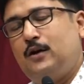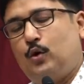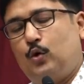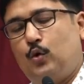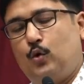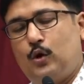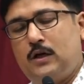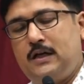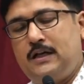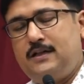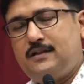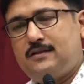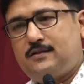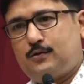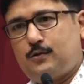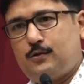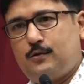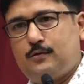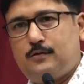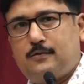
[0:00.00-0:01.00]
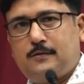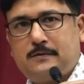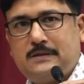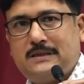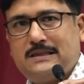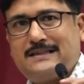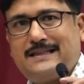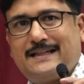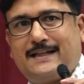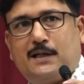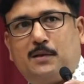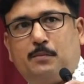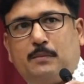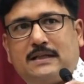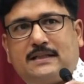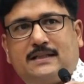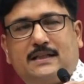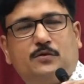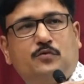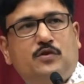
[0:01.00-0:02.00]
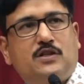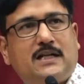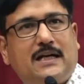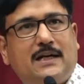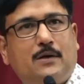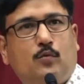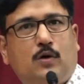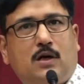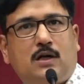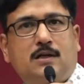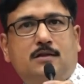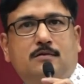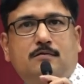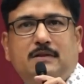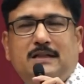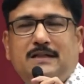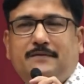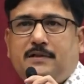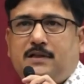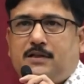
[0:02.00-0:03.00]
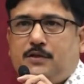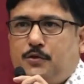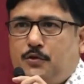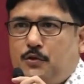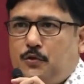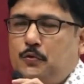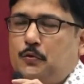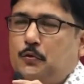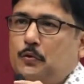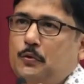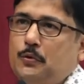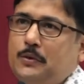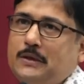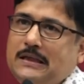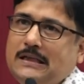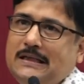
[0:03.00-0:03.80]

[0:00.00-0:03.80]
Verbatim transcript: Hold, so the second message which I want to leave it to you